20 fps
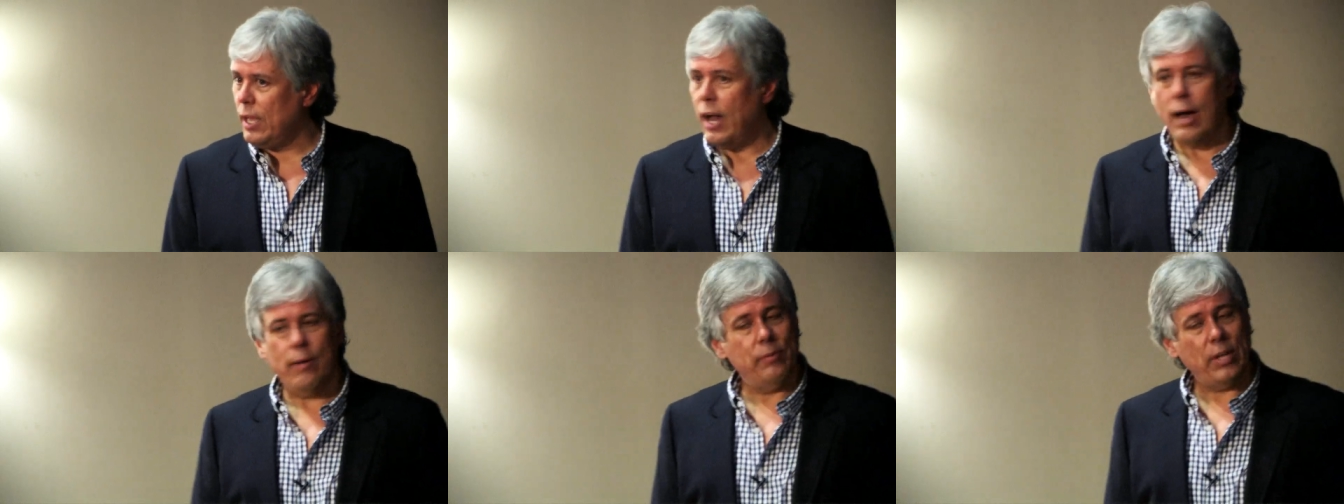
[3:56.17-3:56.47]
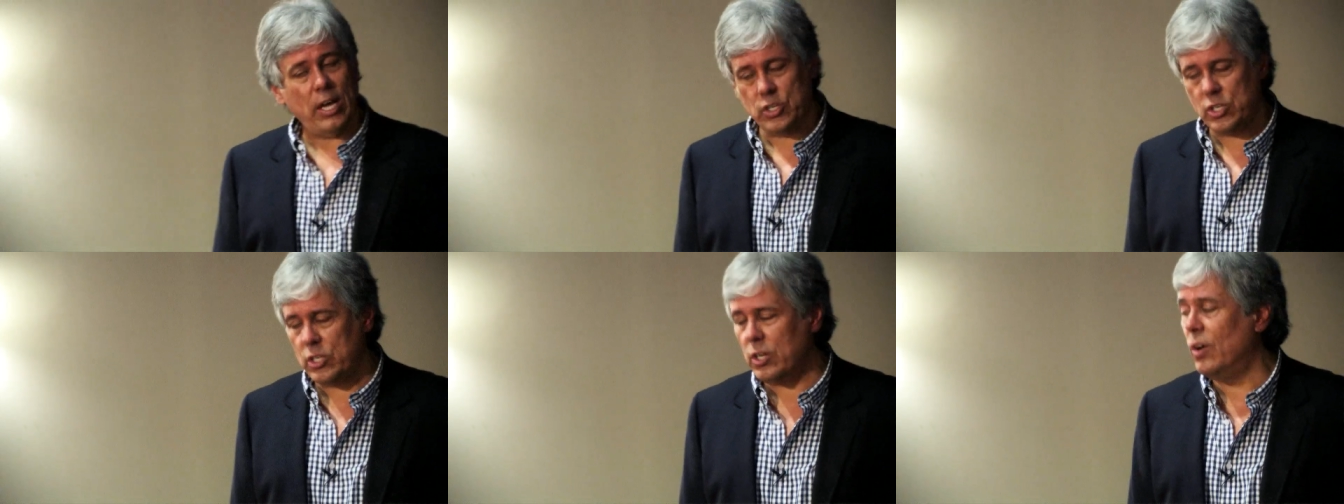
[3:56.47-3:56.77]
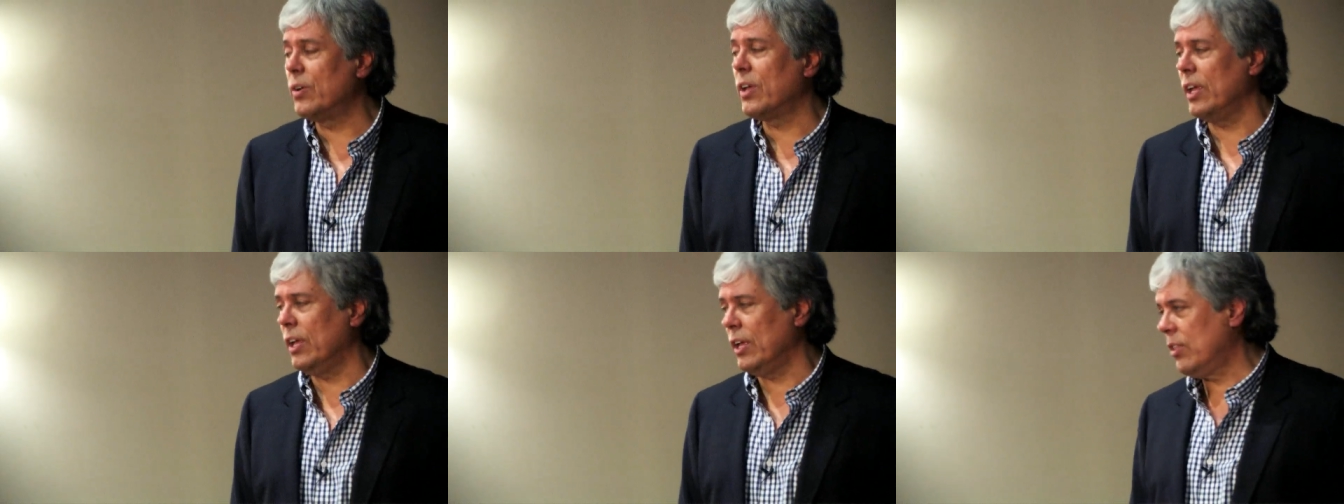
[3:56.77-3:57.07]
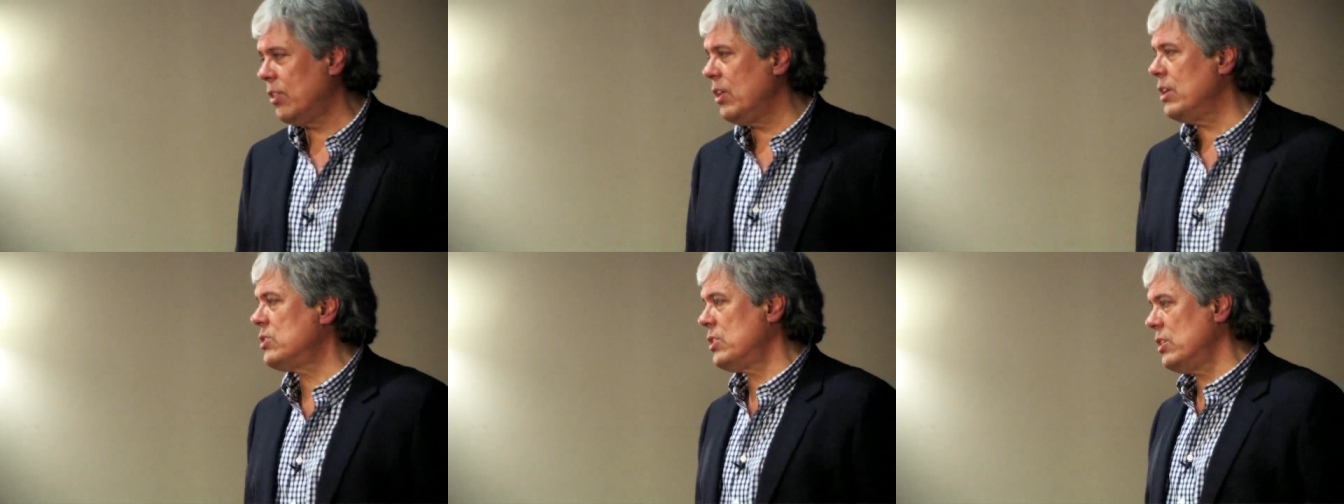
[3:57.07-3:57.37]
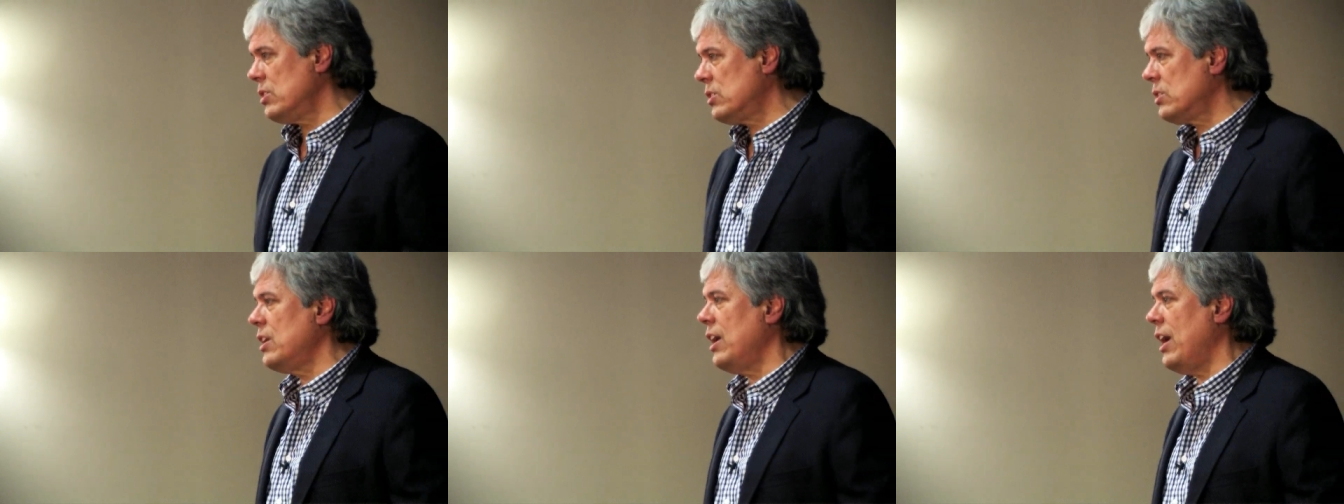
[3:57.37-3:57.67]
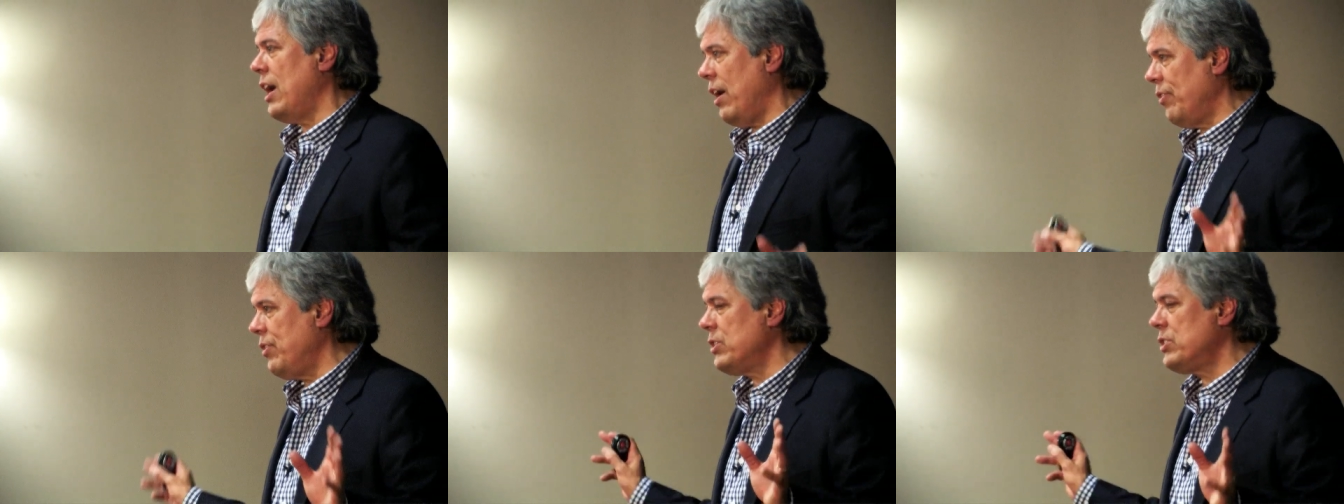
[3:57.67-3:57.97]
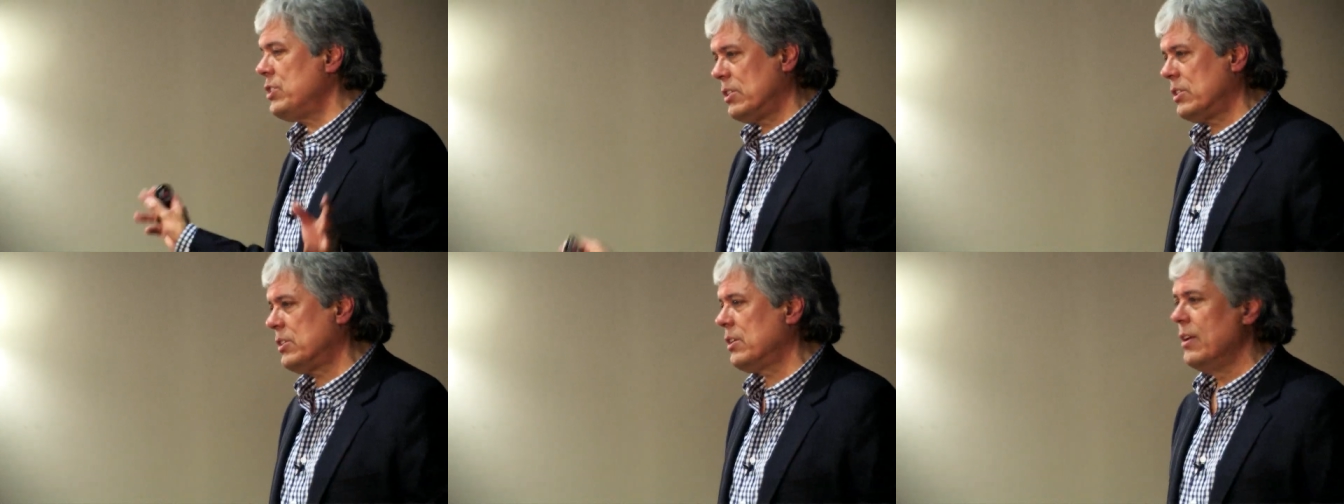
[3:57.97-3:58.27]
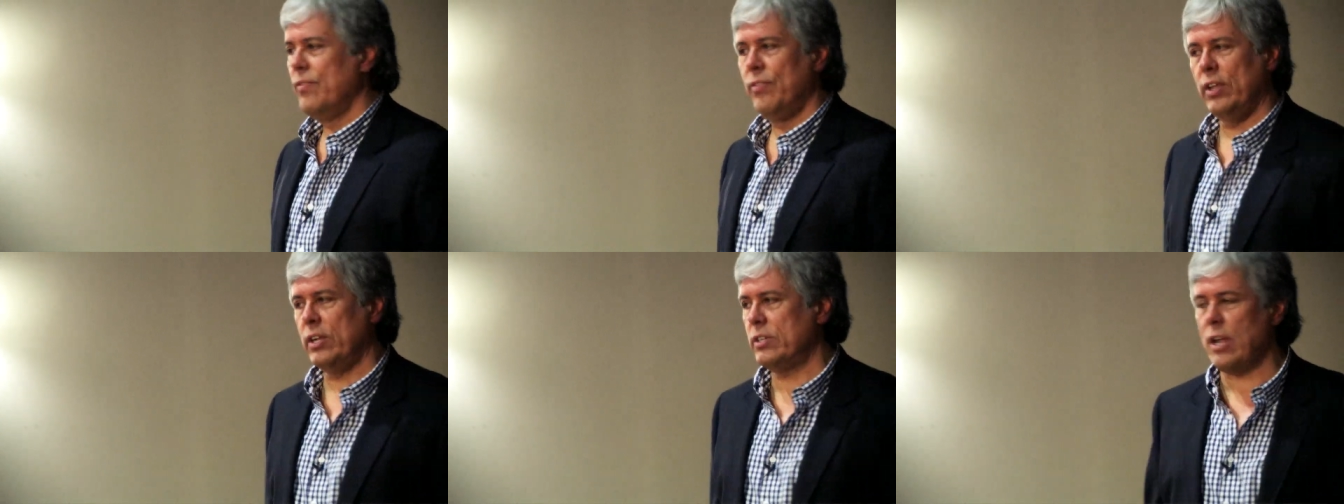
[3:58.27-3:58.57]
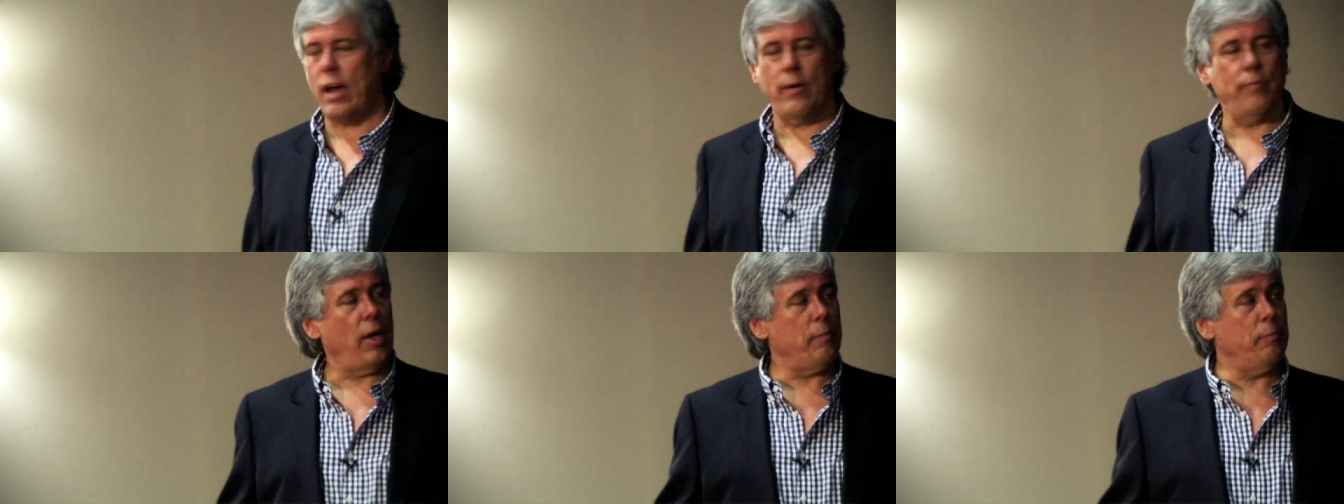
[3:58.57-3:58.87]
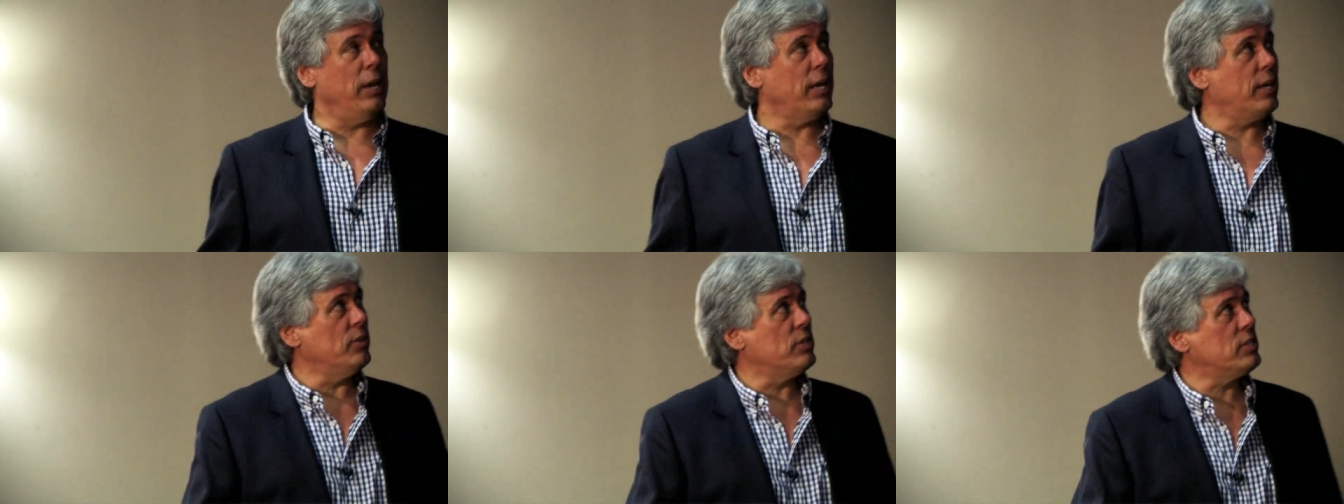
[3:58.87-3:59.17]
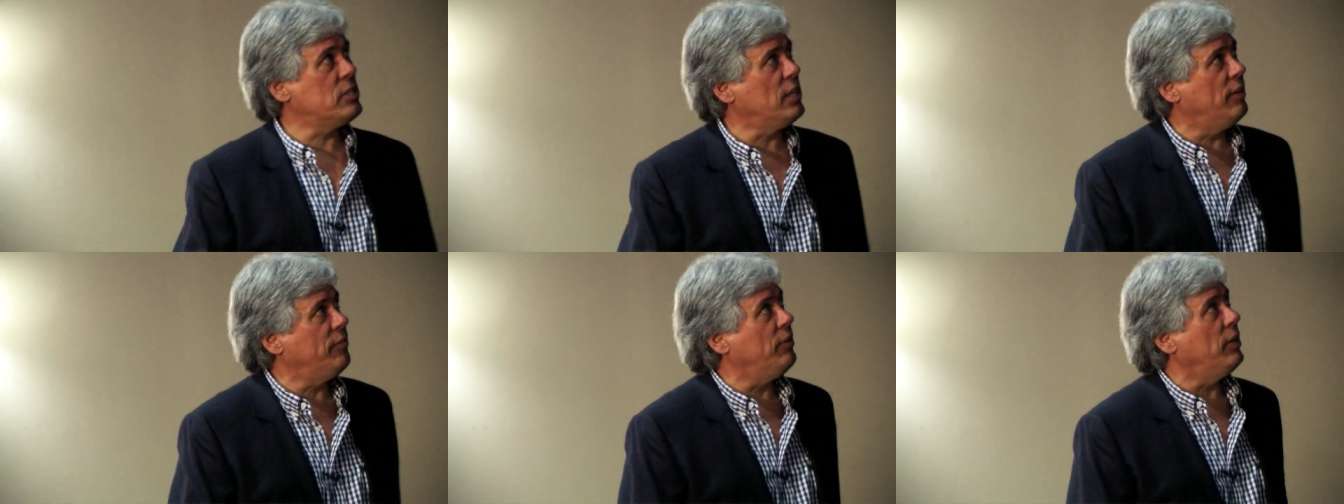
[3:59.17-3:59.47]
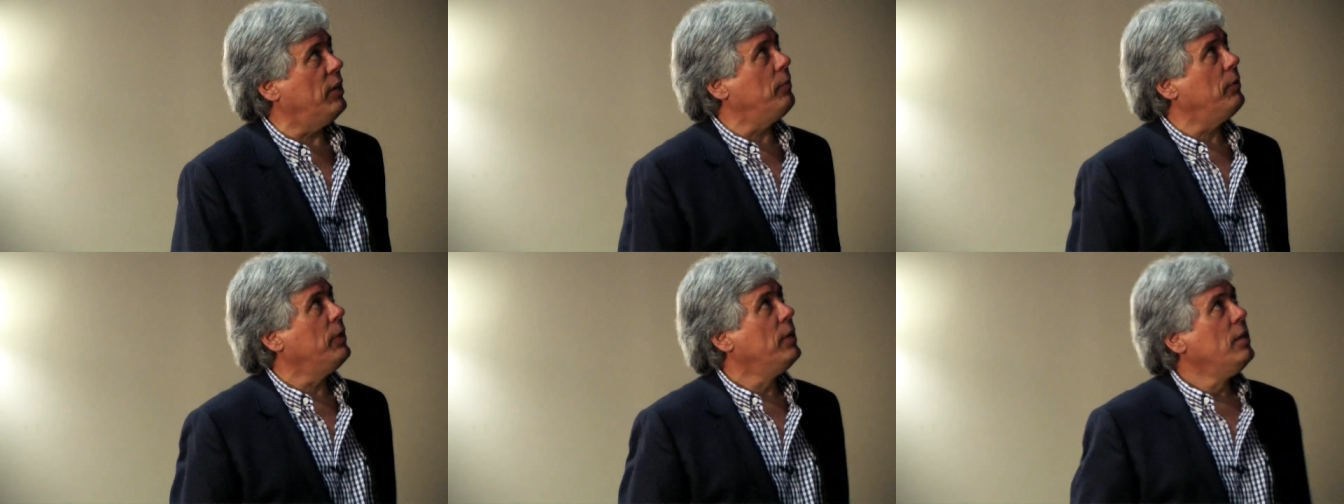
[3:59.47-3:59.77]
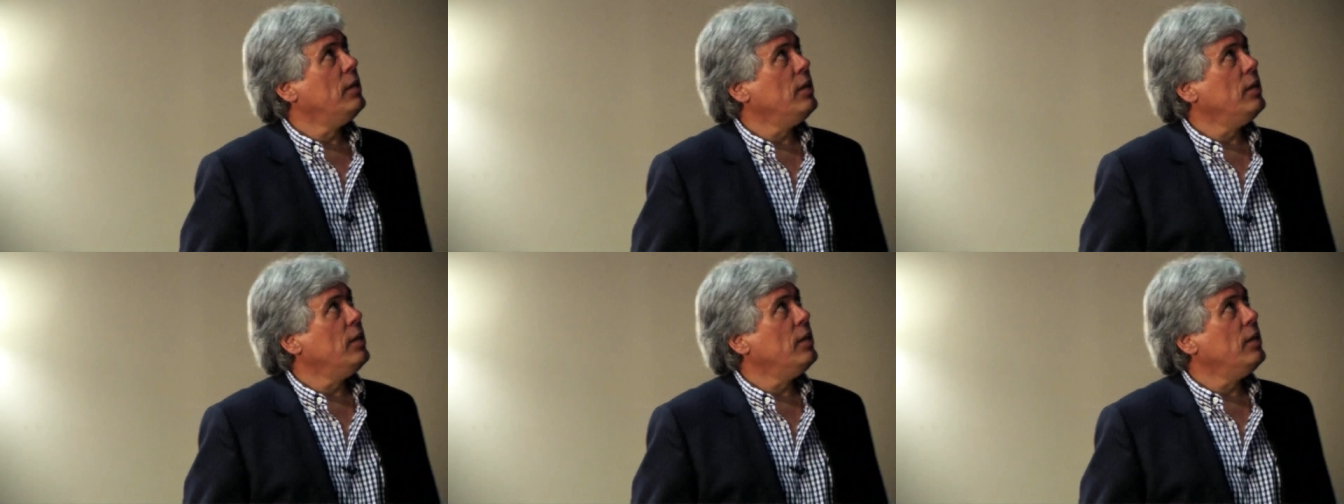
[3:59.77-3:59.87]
I'm not joking. I'm not making this stuff up.